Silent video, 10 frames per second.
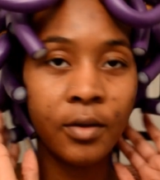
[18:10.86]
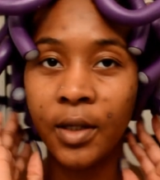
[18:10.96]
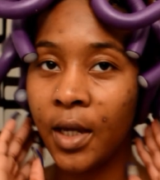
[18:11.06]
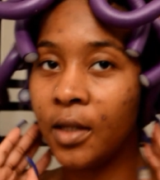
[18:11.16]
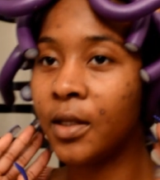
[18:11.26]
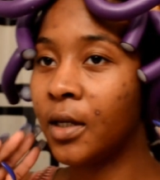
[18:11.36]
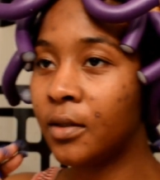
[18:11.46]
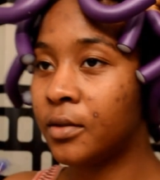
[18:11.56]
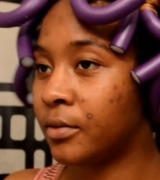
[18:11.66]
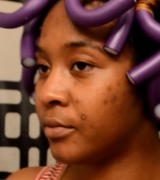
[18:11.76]
okay,
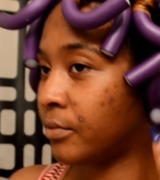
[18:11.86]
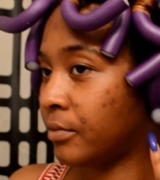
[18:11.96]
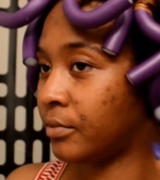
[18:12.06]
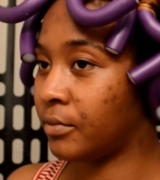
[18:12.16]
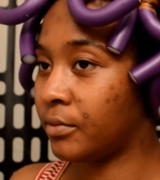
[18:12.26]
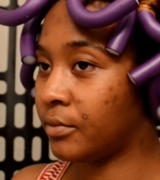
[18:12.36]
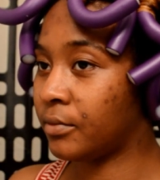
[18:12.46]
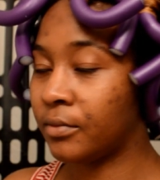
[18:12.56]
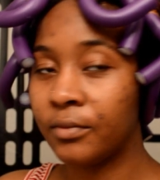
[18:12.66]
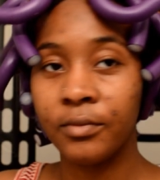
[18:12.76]
like
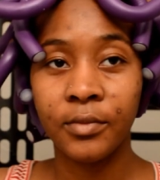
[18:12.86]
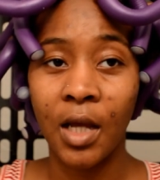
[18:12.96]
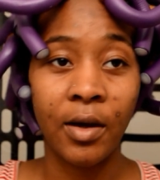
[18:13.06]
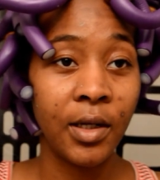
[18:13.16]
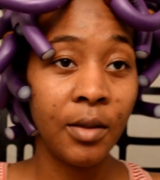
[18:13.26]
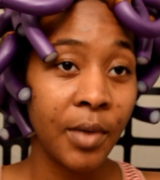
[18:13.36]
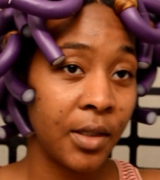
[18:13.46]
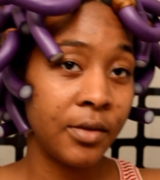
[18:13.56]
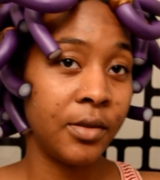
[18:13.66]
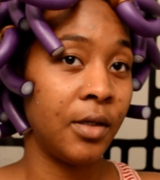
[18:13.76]
how
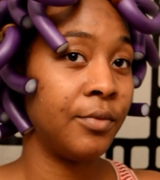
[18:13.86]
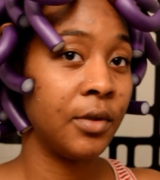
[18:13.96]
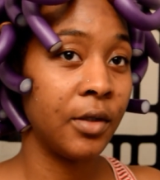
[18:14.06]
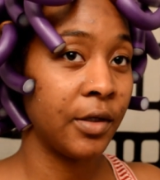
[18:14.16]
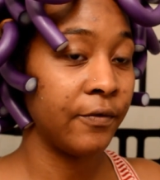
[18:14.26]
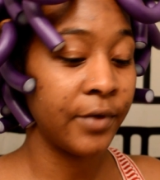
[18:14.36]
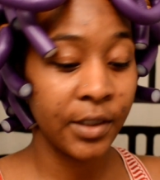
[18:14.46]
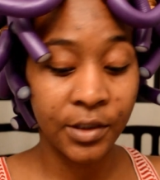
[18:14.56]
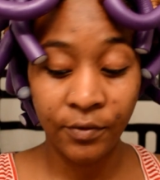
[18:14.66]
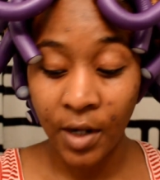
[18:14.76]
anybody's hair would look in
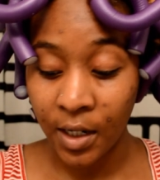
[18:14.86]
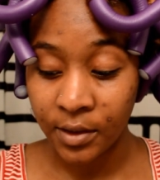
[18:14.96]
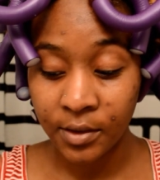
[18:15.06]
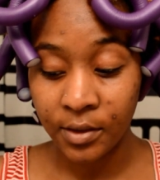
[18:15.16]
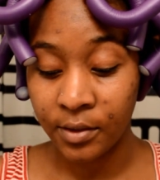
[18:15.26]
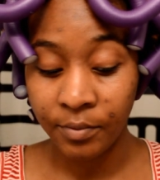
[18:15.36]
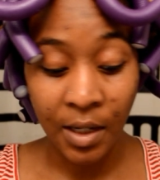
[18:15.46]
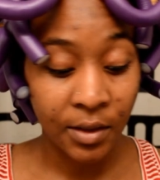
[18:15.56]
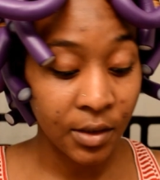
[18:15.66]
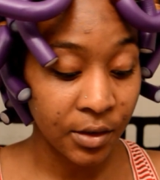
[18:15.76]
flexi rods, and it
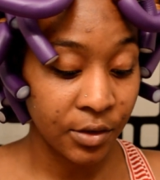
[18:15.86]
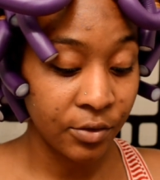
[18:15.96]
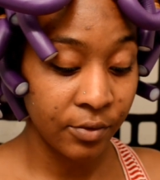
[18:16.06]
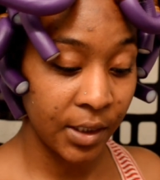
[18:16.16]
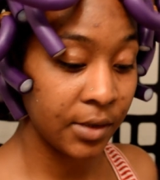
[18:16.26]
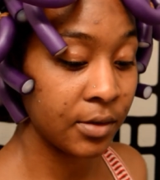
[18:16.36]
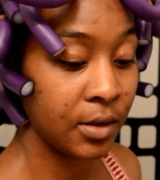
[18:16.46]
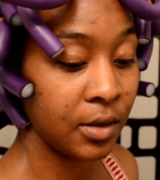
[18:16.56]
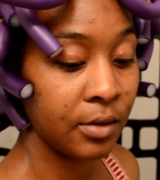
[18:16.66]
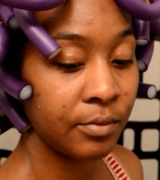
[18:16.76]
probably looks
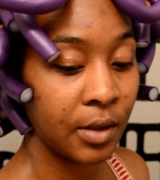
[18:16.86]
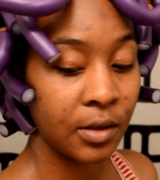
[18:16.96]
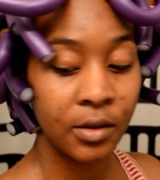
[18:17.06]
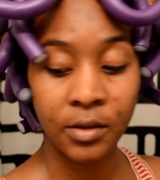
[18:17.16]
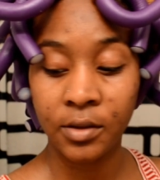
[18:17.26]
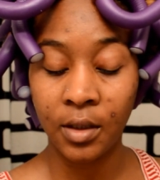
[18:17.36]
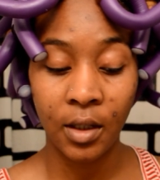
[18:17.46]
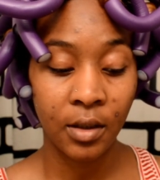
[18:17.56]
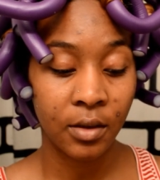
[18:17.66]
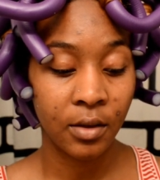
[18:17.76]
crazy. It probably looks
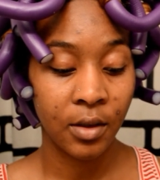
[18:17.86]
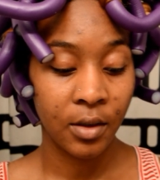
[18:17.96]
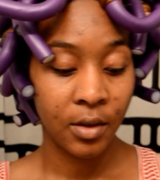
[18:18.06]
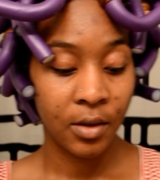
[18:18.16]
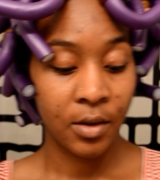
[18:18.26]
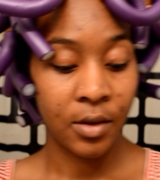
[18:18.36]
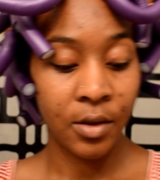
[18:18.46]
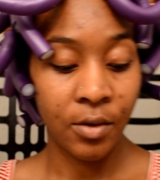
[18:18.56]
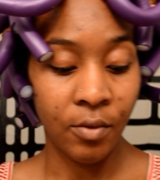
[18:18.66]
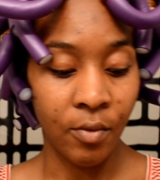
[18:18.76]
like,
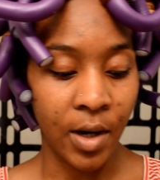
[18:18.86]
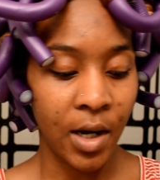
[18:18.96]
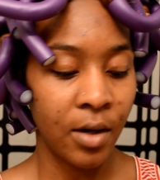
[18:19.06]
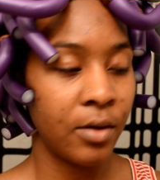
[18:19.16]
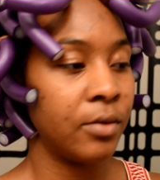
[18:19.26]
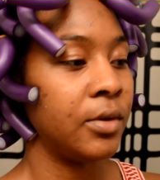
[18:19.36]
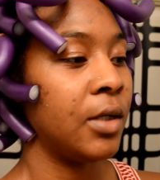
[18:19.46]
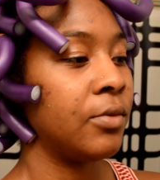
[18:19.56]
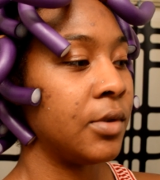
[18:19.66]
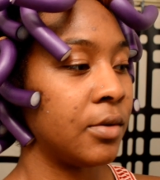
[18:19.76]
wow, that
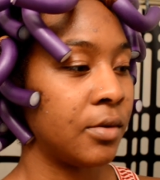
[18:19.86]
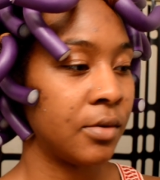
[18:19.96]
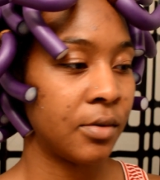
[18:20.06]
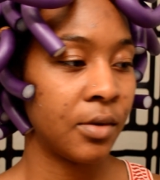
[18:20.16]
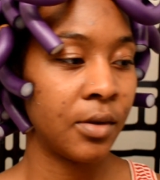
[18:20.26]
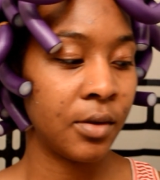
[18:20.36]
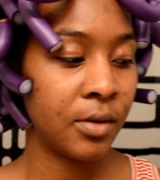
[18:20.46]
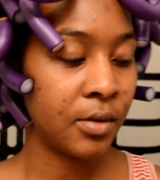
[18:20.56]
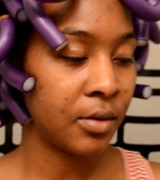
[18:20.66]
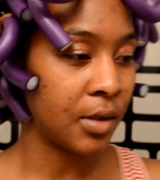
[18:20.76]
was
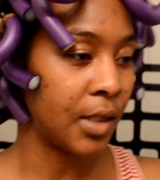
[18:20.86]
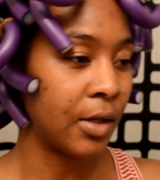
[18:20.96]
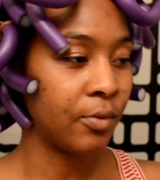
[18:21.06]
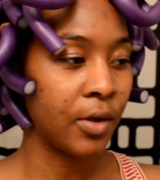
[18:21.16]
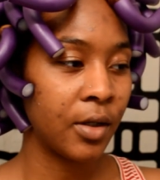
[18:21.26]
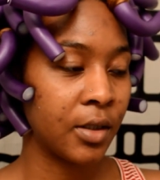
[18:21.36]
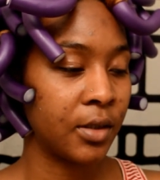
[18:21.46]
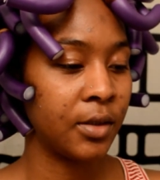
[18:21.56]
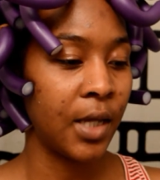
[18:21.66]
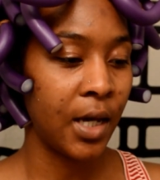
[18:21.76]
a lot of
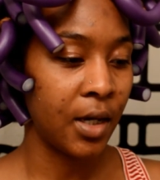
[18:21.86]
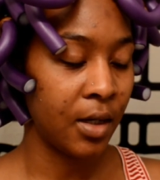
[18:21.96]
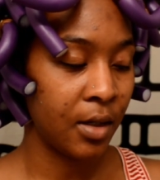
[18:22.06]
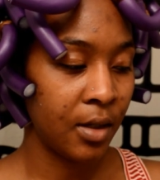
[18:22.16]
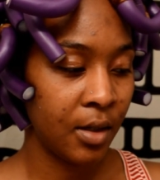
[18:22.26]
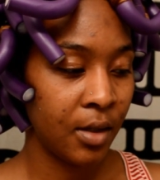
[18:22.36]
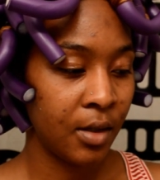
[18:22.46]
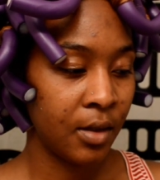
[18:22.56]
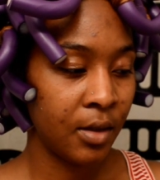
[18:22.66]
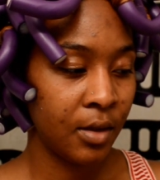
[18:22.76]
work that
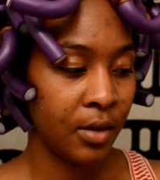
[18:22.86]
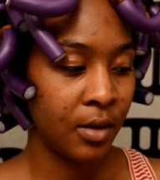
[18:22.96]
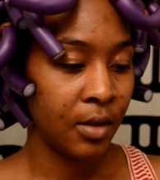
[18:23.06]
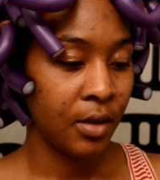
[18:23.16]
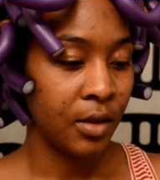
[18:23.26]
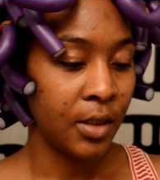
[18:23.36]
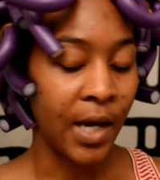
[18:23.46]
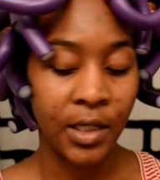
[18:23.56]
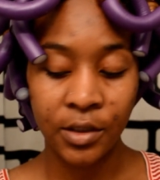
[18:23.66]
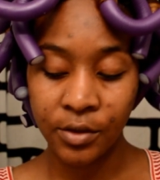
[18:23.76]
you
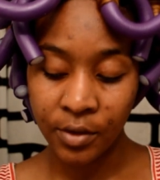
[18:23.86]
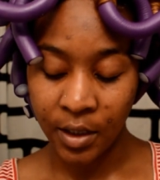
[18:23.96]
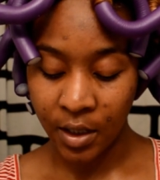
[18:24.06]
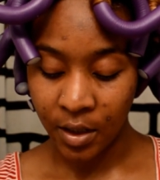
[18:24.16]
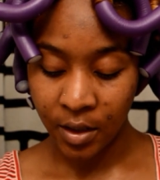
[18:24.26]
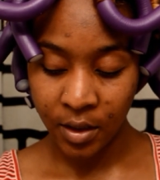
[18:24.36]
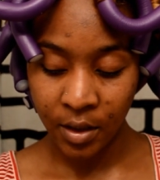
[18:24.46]
had to do there.